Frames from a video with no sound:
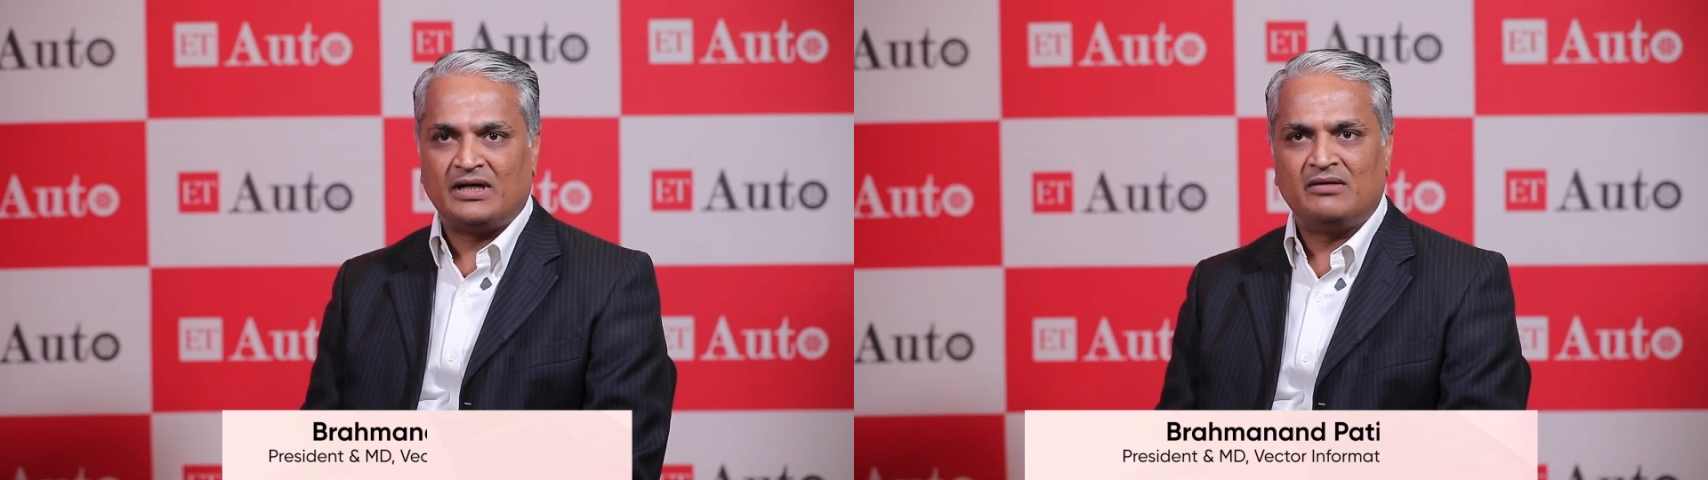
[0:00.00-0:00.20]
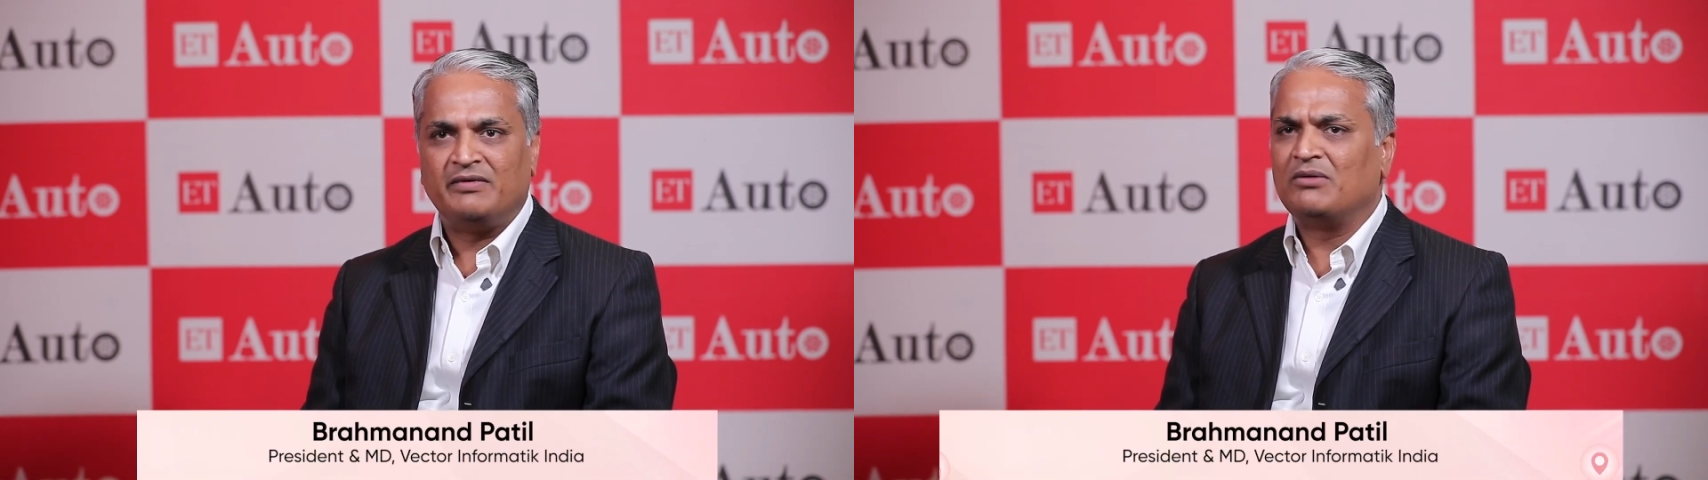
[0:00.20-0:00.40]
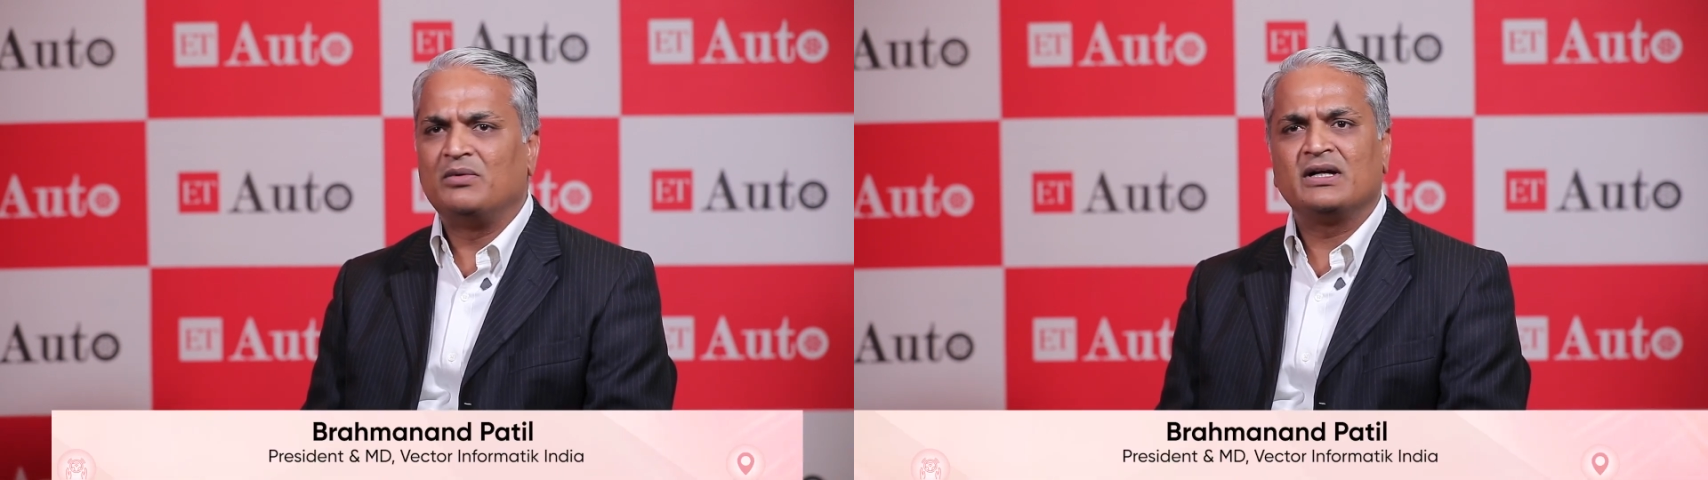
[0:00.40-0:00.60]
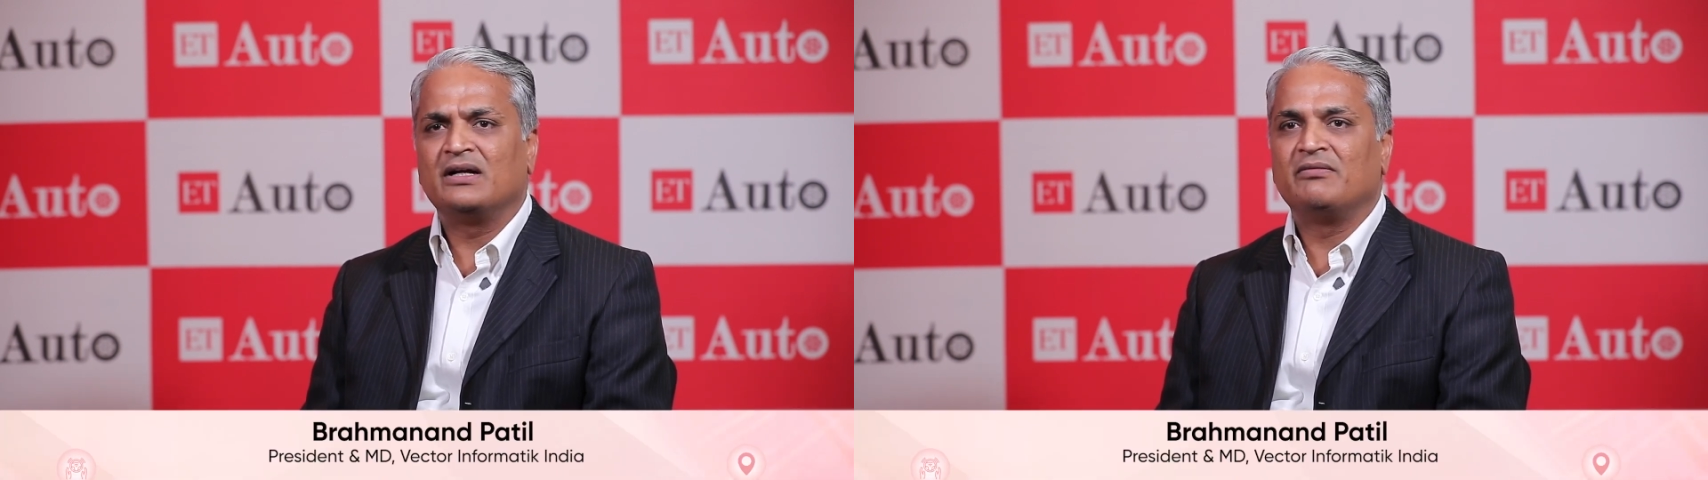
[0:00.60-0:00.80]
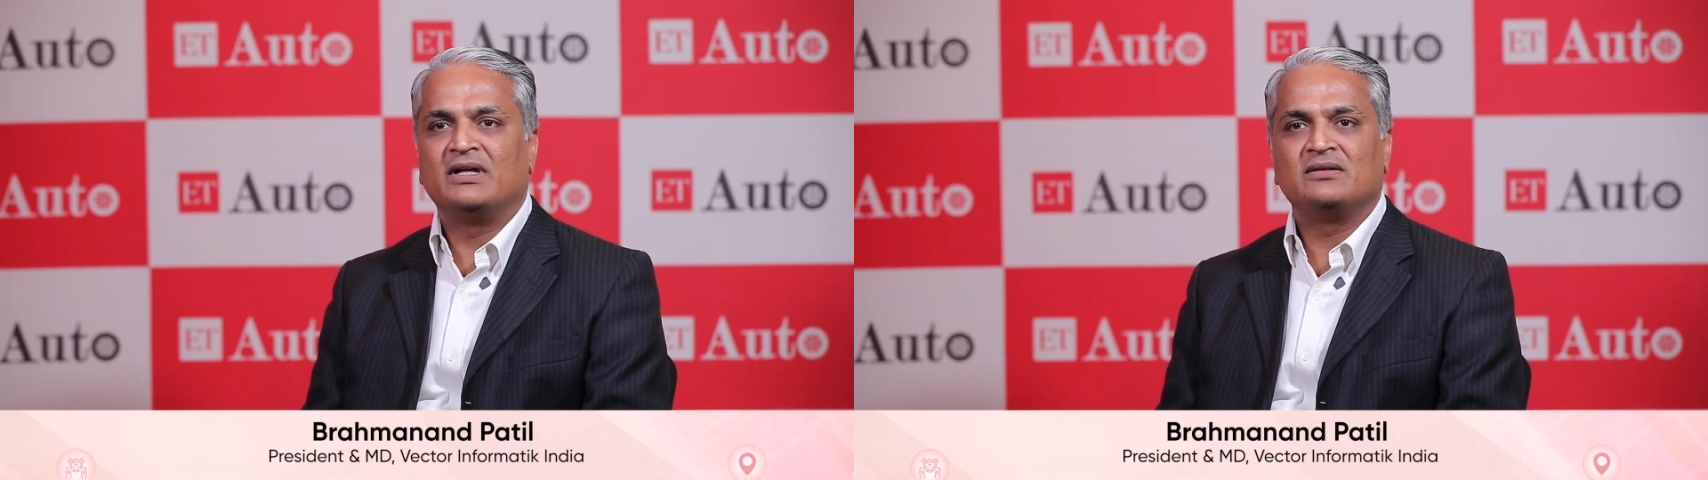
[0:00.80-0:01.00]
and we are
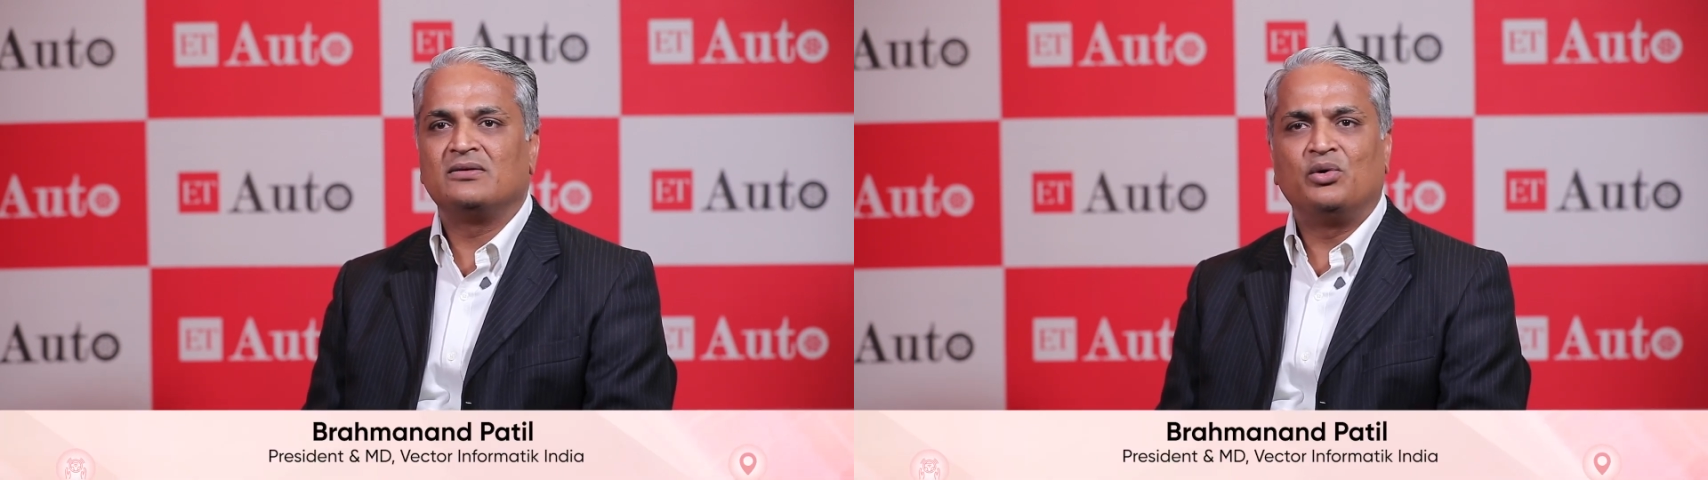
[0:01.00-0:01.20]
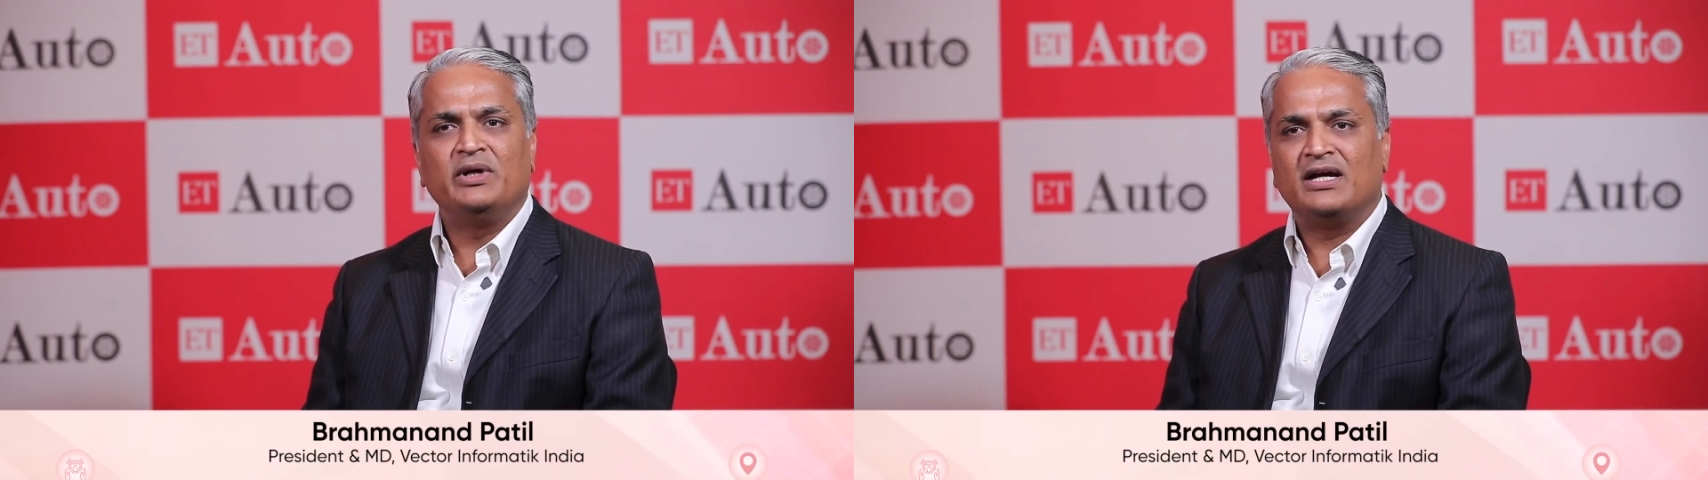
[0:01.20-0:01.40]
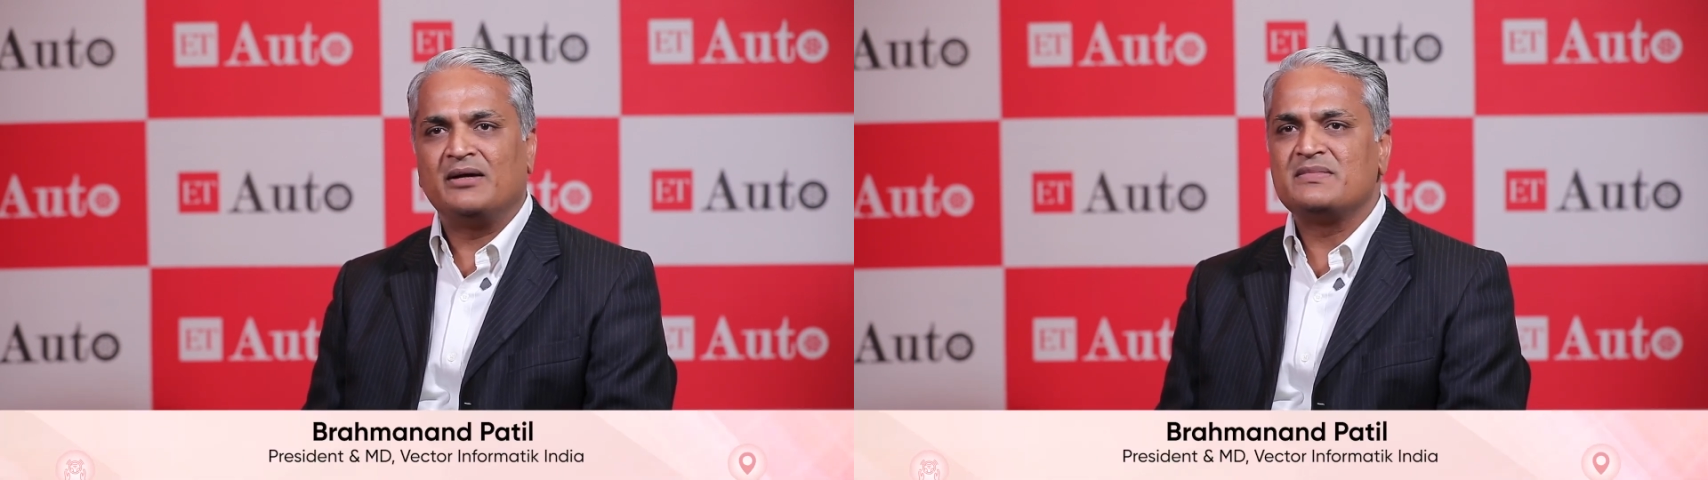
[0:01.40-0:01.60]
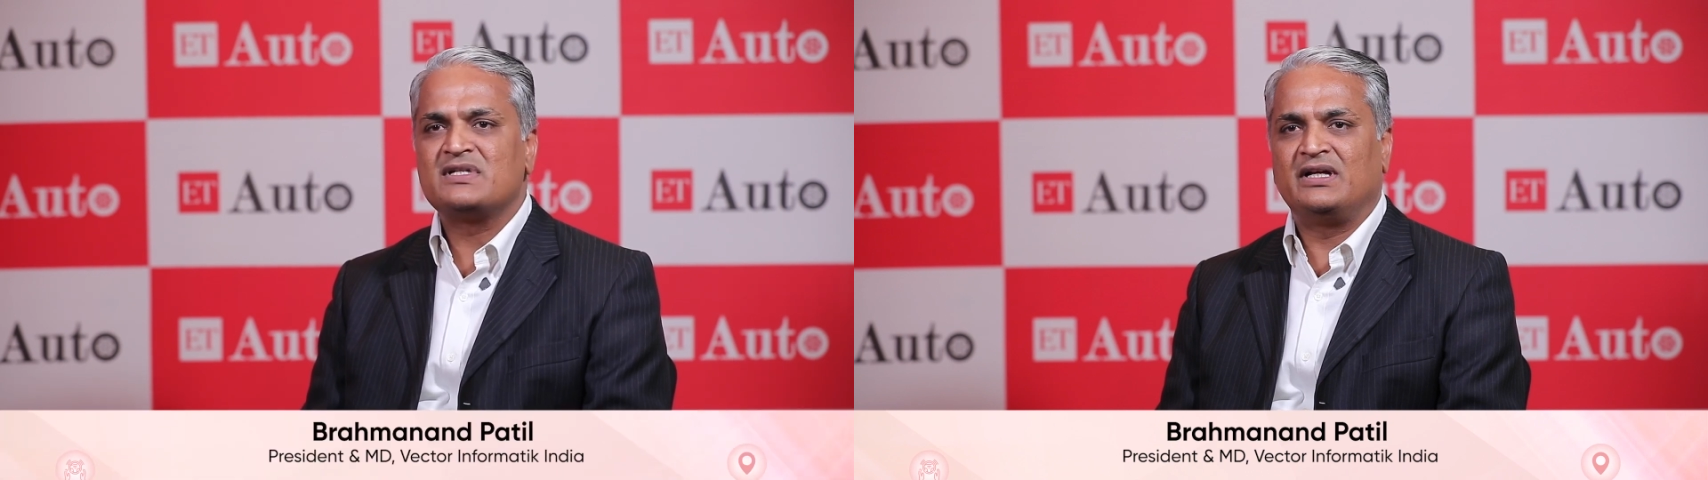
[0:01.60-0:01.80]
working with OEMs,